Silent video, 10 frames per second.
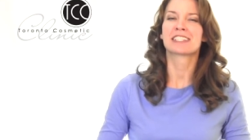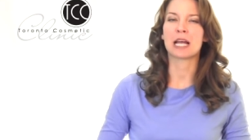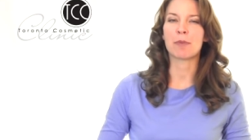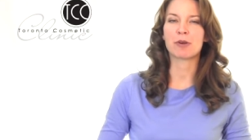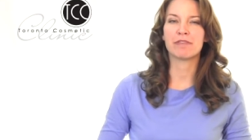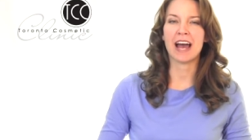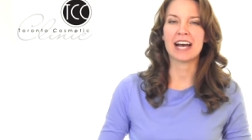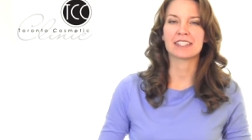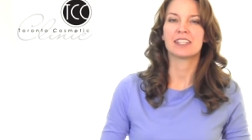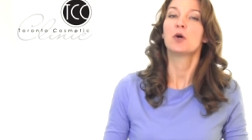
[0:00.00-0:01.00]
stubborn
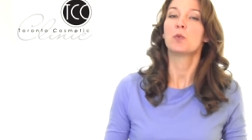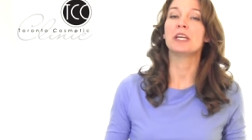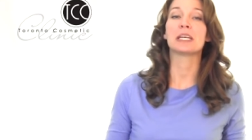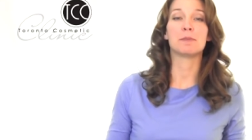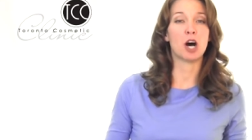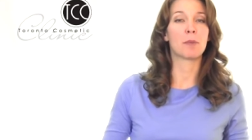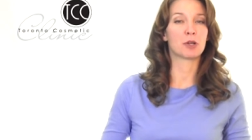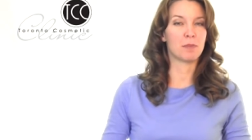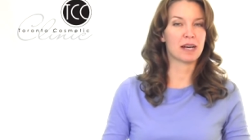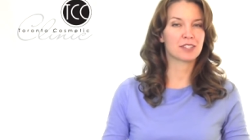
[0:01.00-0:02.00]
fat, weak
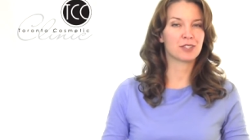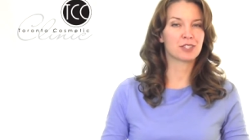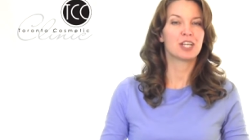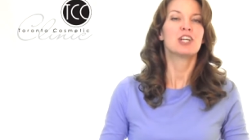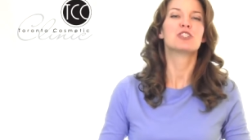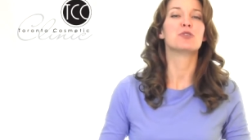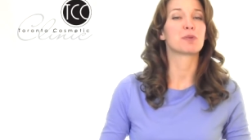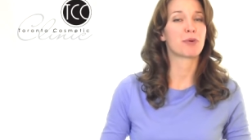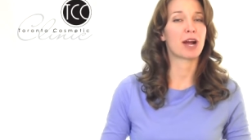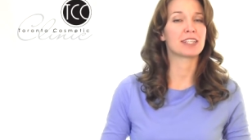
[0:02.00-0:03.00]
abdominal muscles due
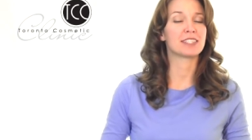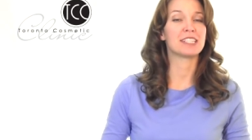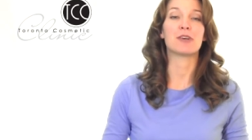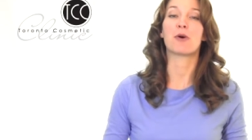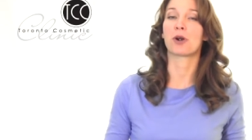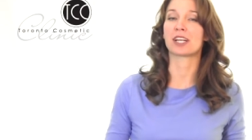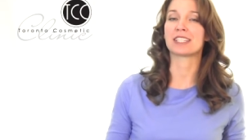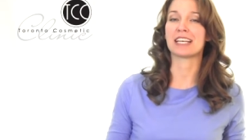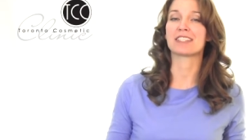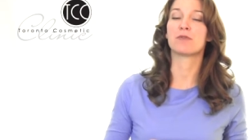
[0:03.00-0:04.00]
to pregnancy or
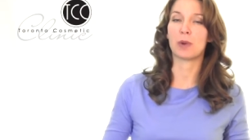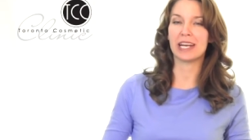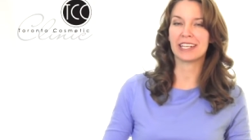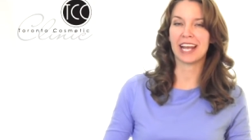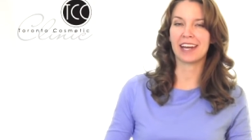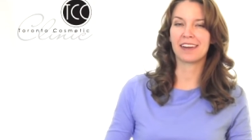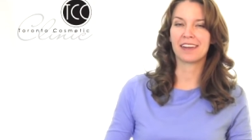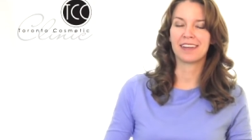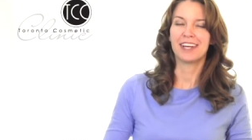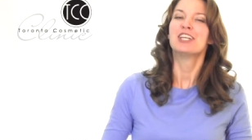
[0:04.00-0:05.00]
excessive weight gain.
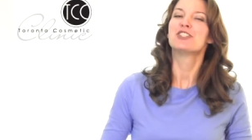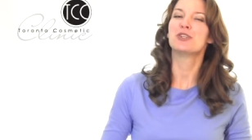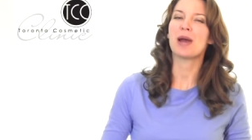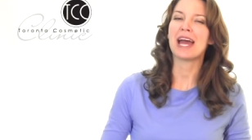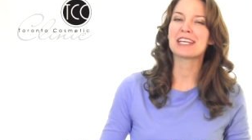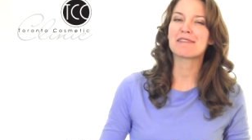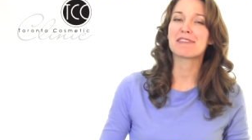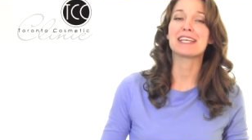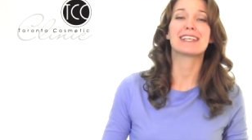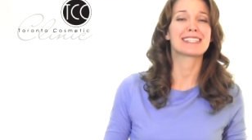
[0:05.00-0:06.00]
Do any
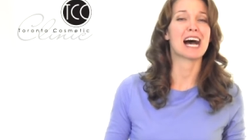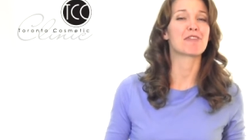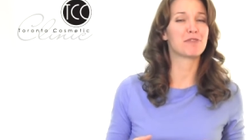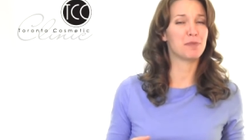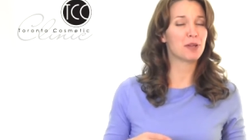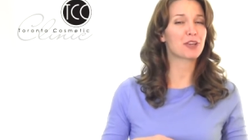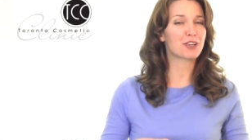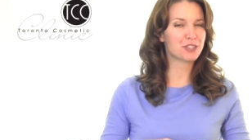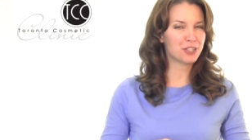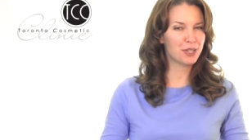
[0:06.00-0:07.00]
of these sound
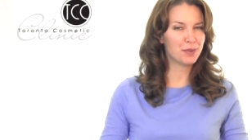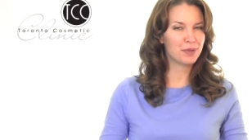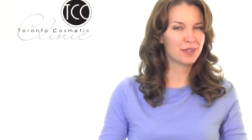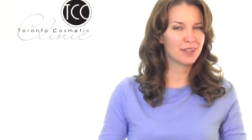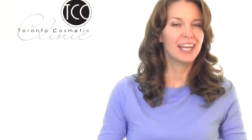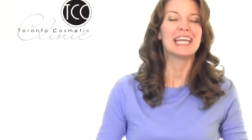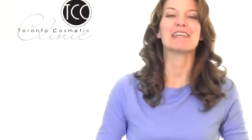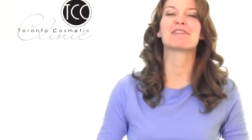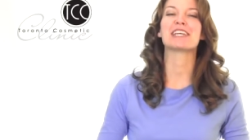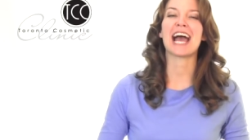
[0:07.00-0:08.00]
familiar to you?
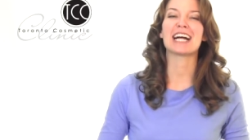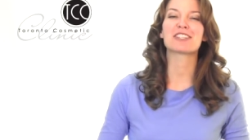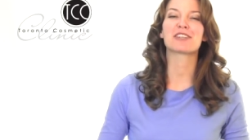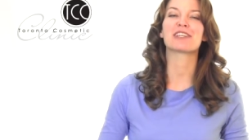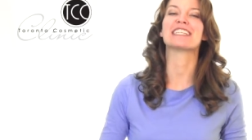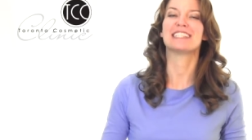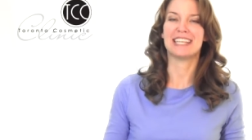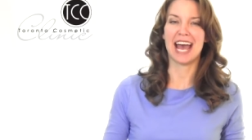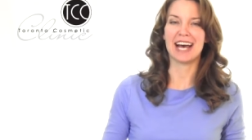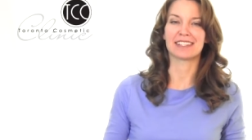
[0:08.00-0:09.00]
If the answer is
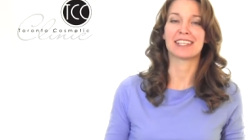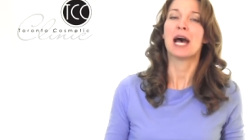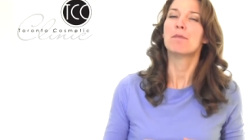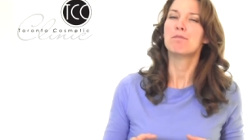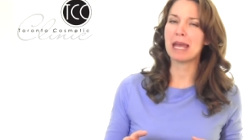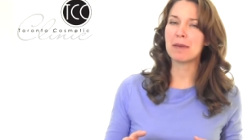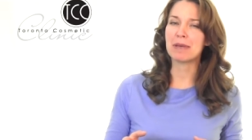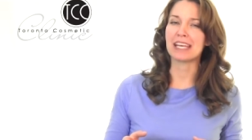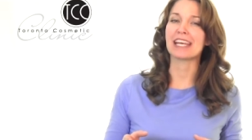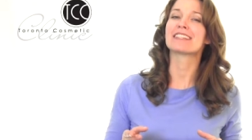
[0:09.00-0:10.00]
yes,
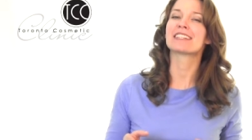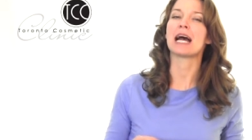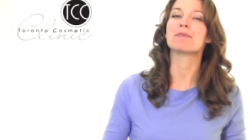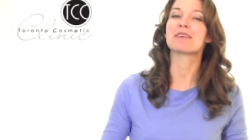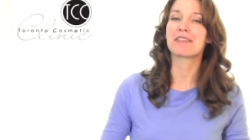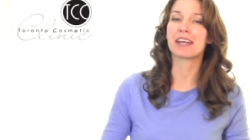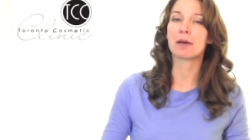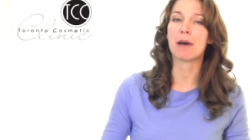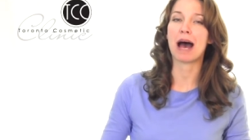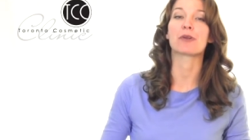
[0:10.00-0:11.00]
maybe it's time to
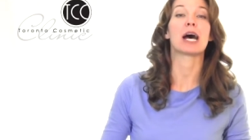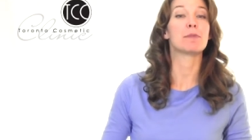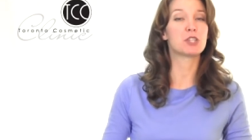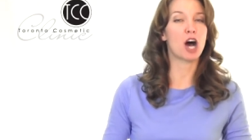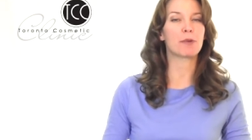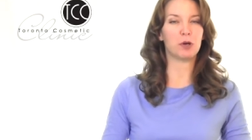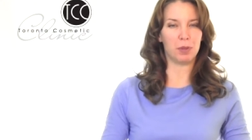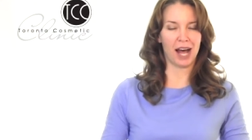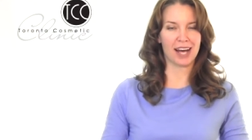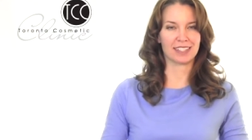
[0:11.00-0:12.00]
think about
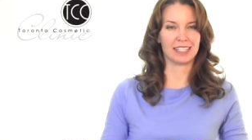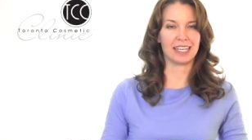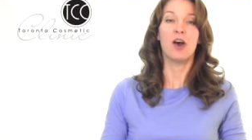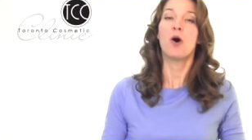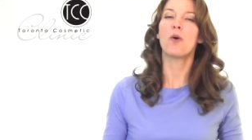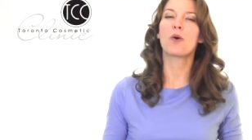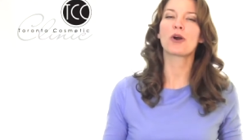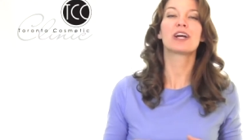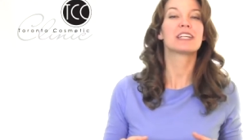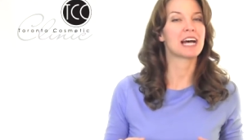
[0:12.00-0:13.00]
abdominoplasty
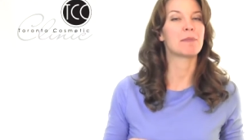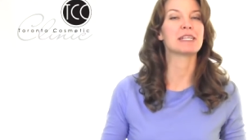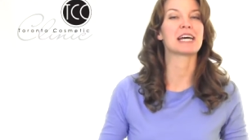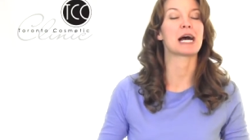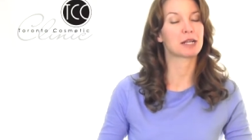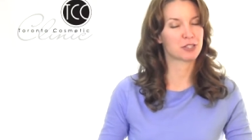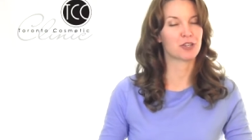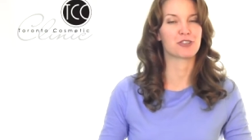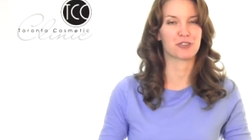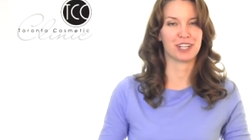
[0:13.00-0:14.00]
or tummy tuck
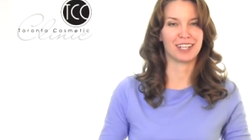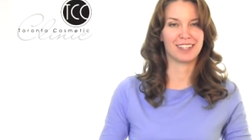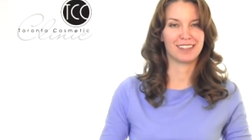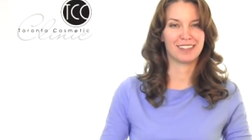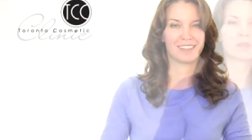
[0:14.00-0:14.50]
surgery.